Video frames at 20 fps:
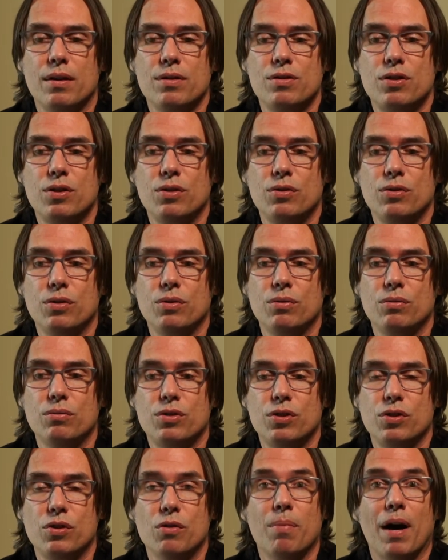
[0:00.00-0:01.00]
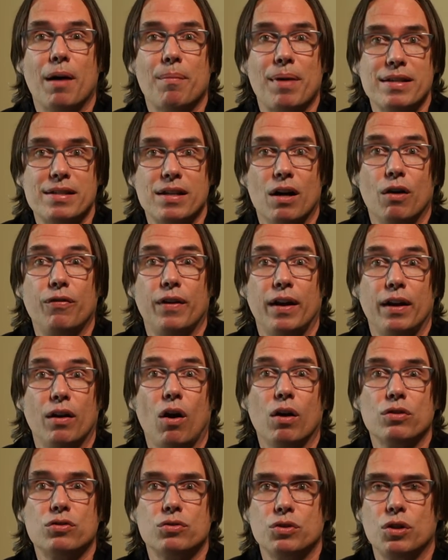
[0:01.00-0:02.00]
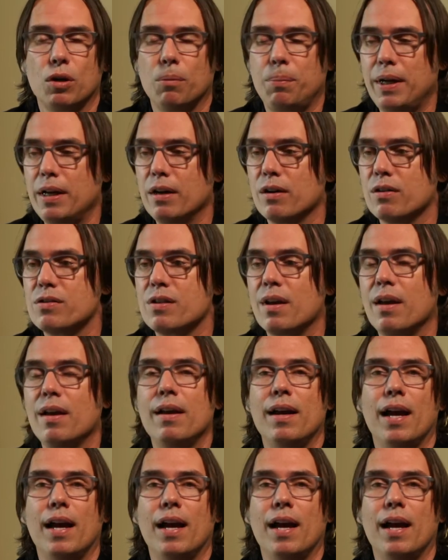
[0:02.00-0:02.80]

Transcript: to you by myself and also your peers,